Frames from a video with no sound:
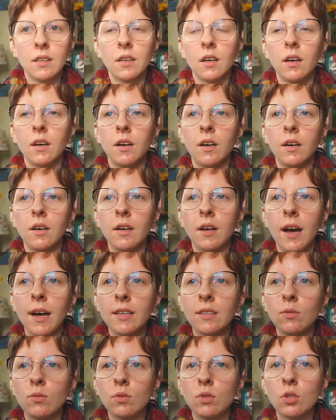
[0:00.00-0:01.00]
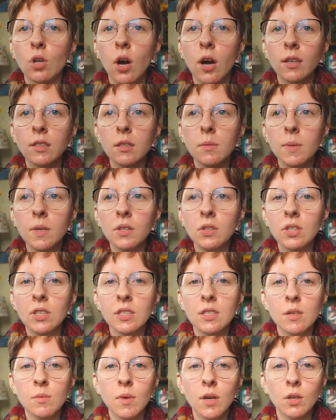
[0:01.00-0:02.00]
Uh, I talked about
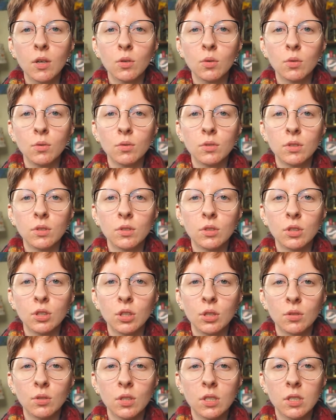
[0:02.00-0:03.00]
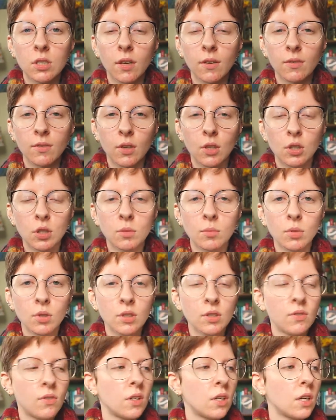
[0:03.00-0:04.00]
this in my Cool Children's Nonfiction
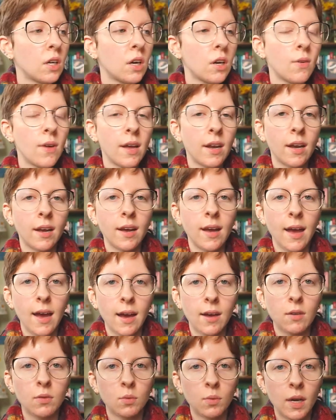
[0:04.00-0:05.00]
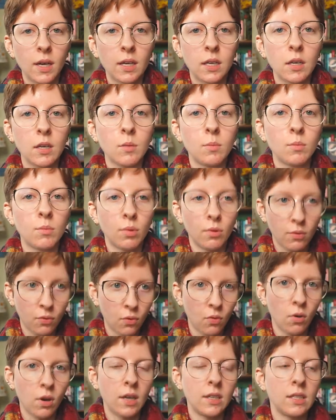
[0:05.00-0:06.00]
Books video, and I had read it
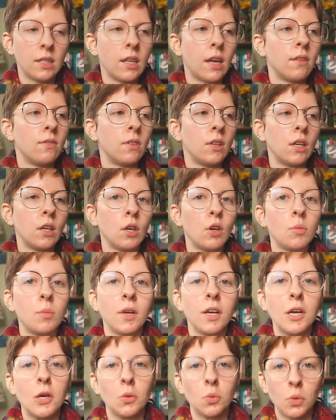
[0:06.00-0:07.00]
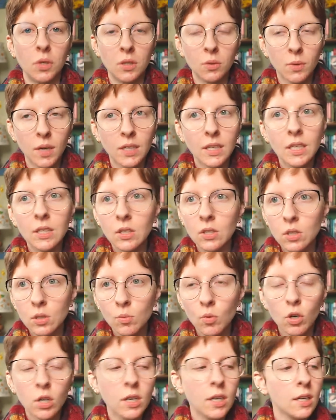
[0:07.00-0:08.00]
before I did that video, but I reread it this
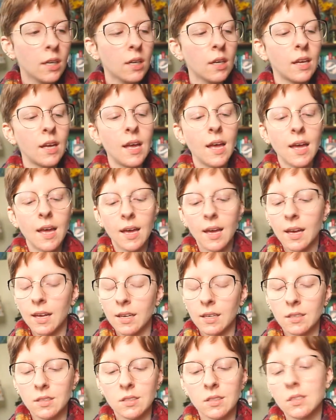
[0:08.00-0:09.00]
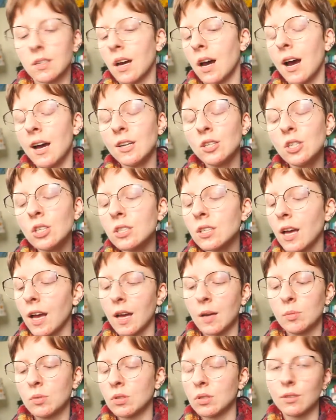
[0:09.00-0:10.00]
morning, and I just
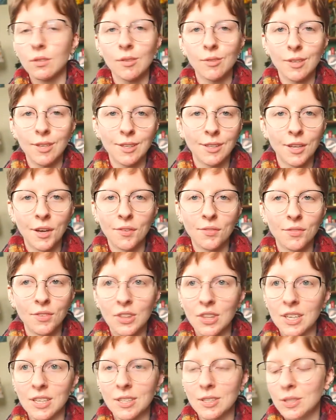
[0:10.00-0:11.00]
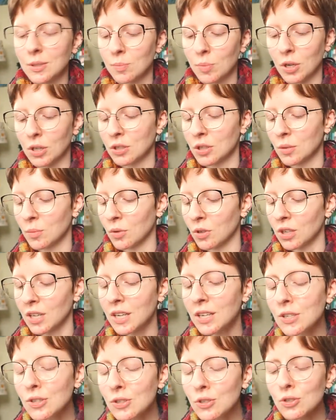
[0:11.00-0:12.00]
absolutely loved this picture book.
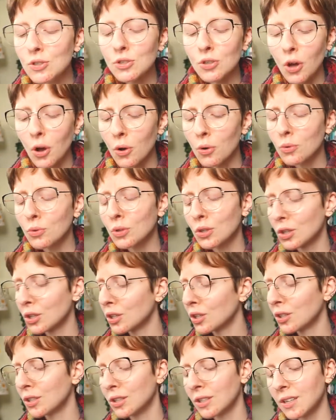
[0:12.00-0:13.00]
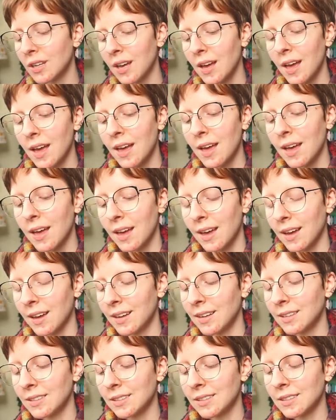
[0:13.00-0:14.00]
It is so good,
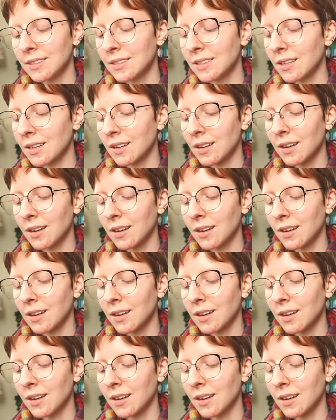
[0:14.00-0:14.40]
and